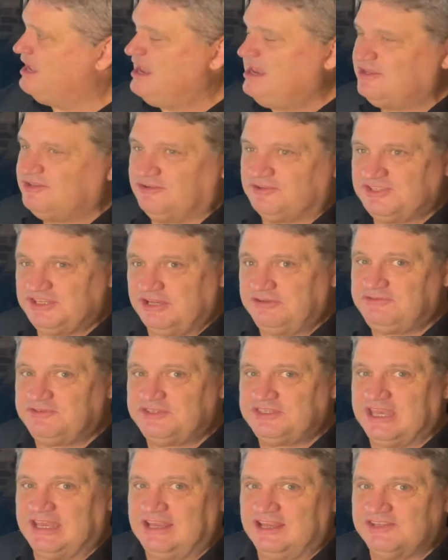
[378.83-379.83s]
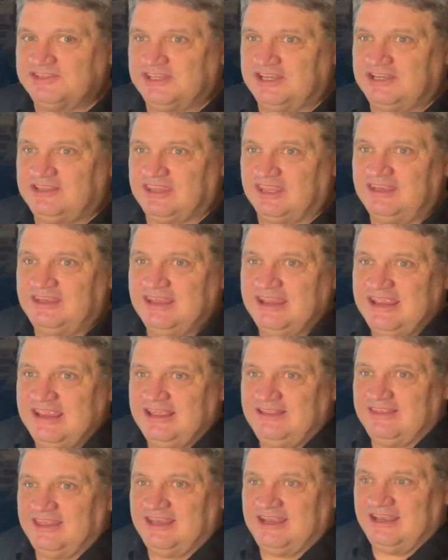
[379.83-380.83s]
So it's interesting, isn't it, that,
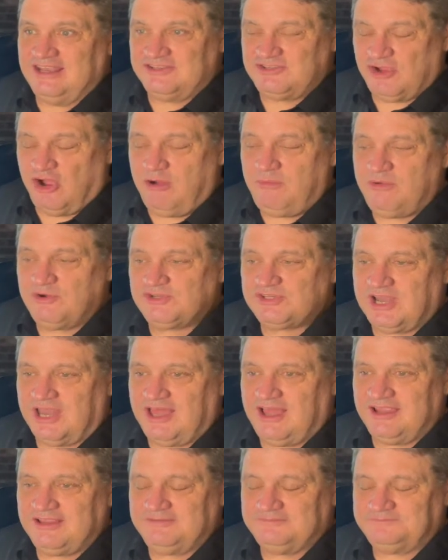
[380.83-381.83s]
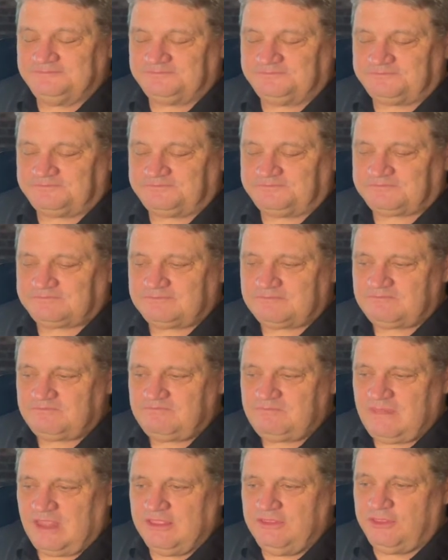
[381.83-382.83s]
that it's almost like
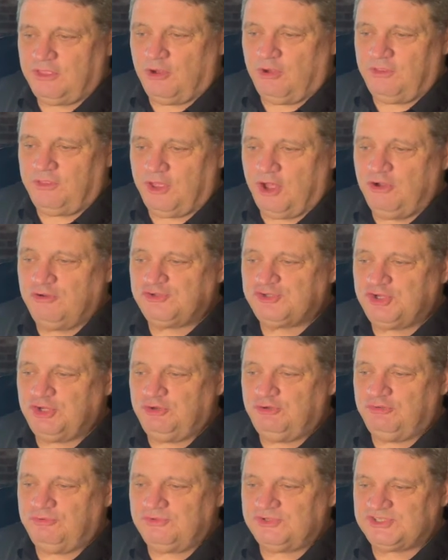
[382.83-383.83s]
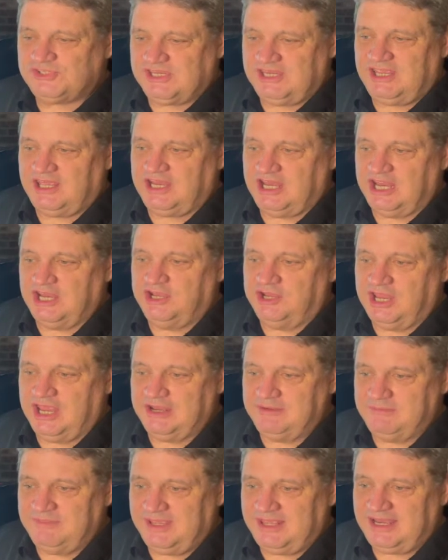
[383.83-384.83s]
the, those who sin and
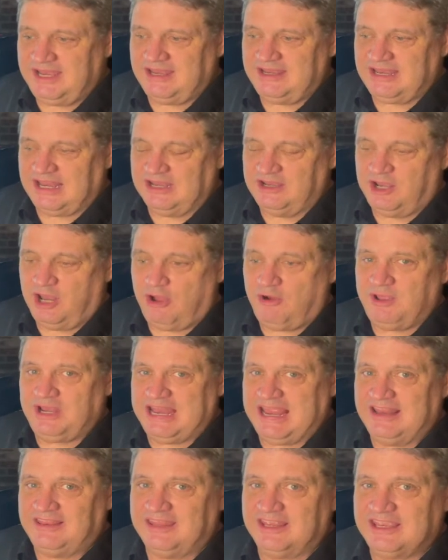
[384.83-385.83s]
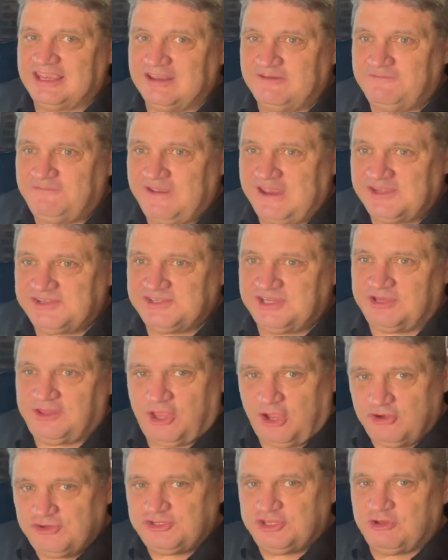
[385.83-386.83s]
admit it and know it and then confess it,
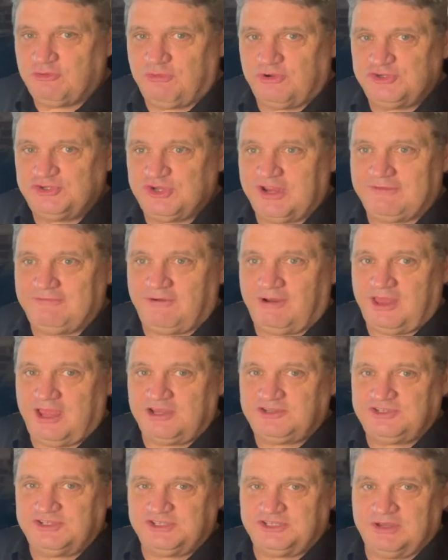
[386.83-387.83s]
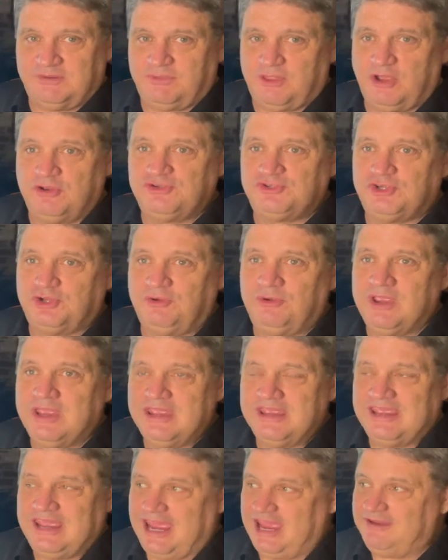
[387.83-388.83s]
those are the ones who have a relationship. Those who
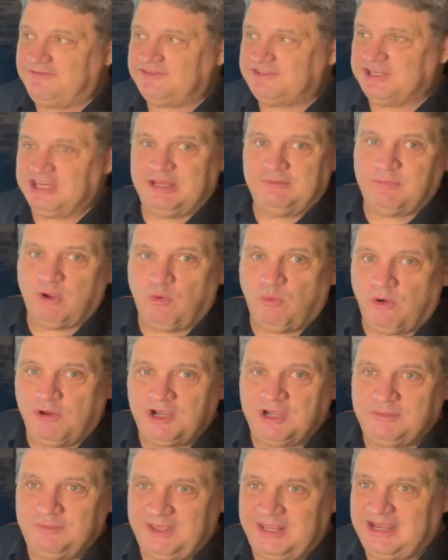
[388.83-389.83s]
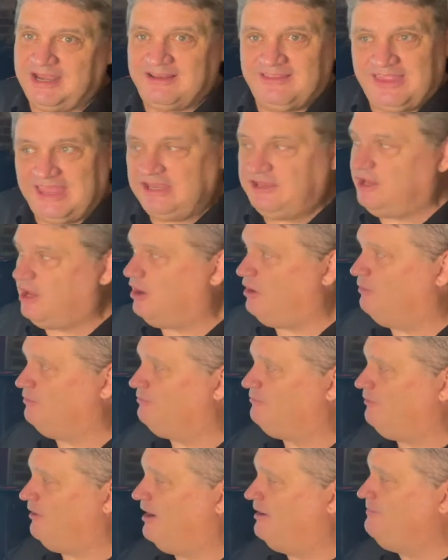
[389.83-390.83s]
have sinned but won't admit it, they don't,
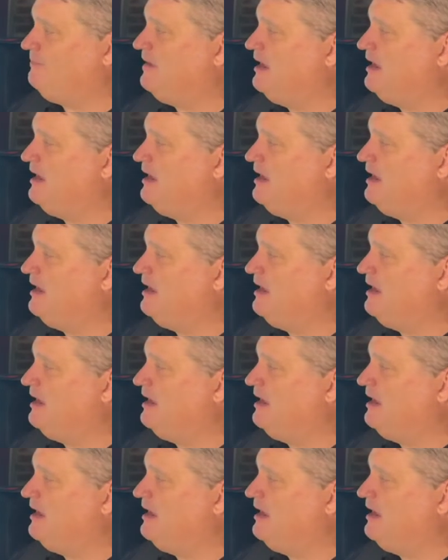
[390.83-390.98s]
right?